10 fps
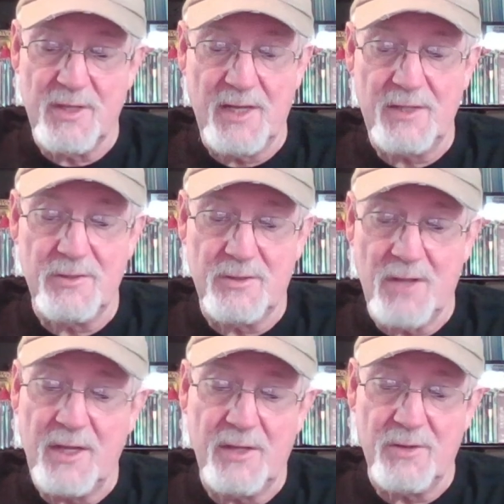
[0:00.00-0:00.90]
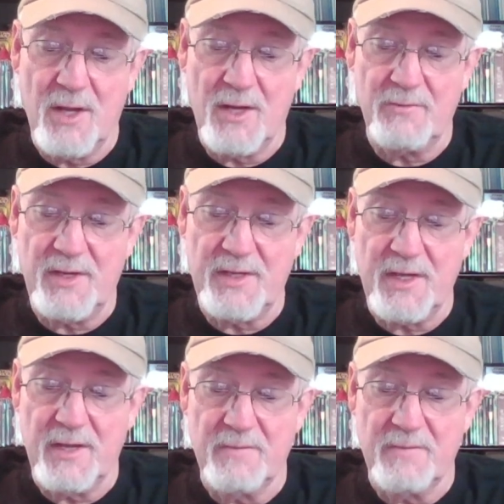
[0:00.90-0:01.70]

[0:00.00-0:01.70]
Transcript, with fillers: I can I can talk. I really can.